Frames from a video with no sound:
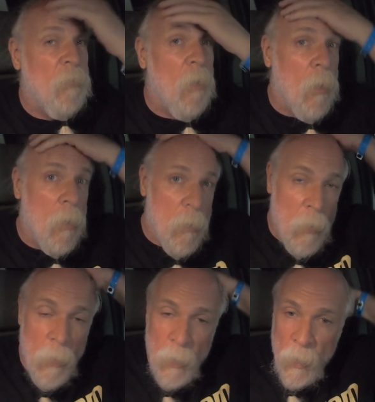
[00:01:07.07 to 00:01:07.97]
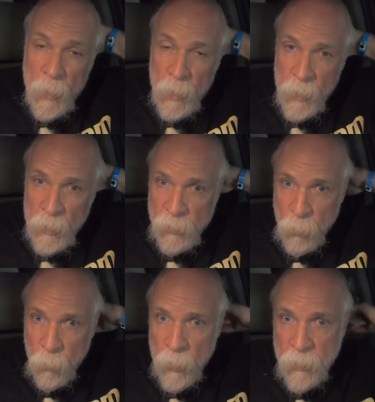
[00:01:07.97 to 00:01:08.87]
far, is
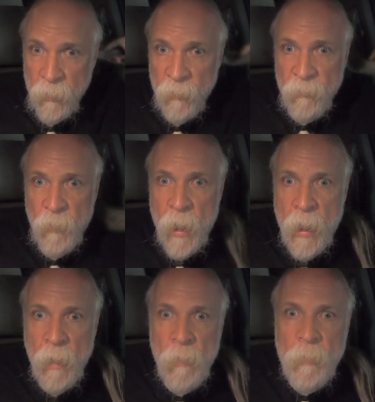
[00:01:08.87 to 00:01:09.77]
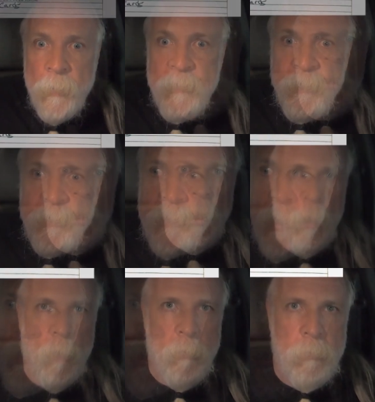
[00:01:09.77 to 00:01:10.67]
we went to the FRAO
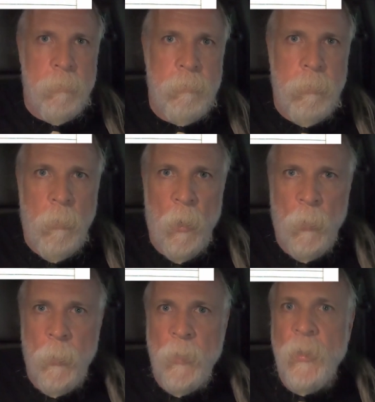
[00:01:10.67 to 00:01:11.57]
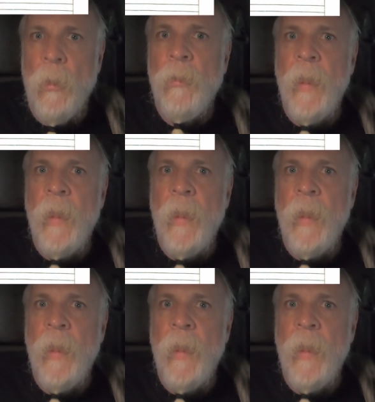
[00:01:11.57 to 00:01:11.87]
where we were told